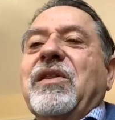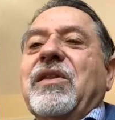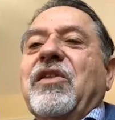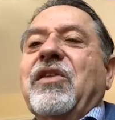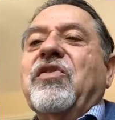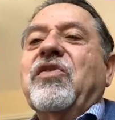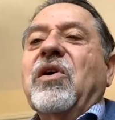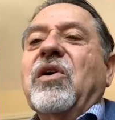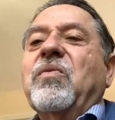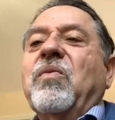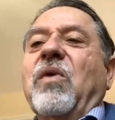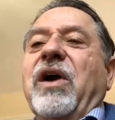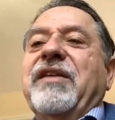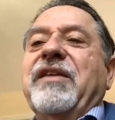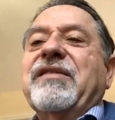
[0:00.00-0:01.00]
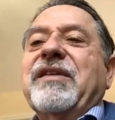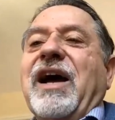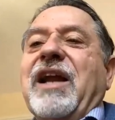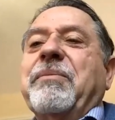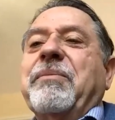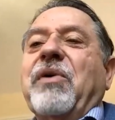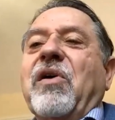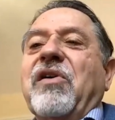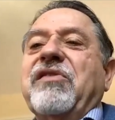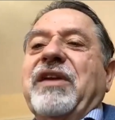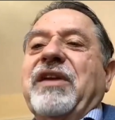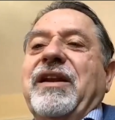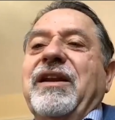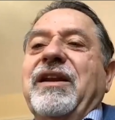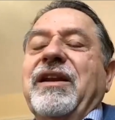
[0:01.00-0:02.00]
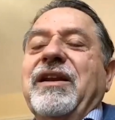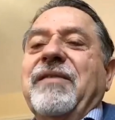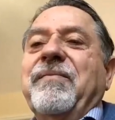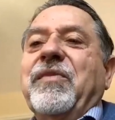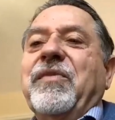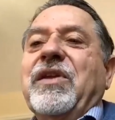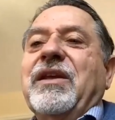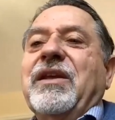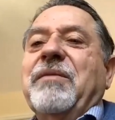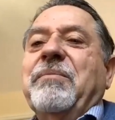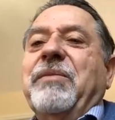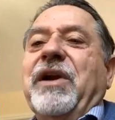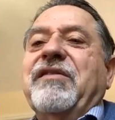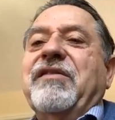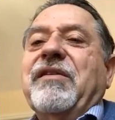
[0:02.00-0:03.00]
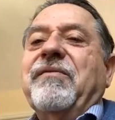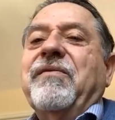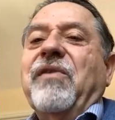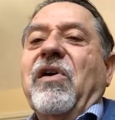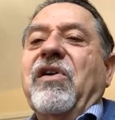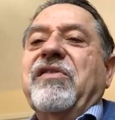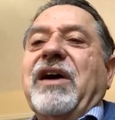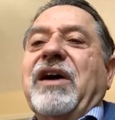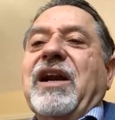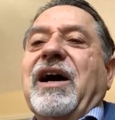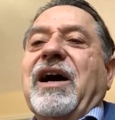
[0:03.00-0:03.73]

The third one is not a person, but it's a verse out of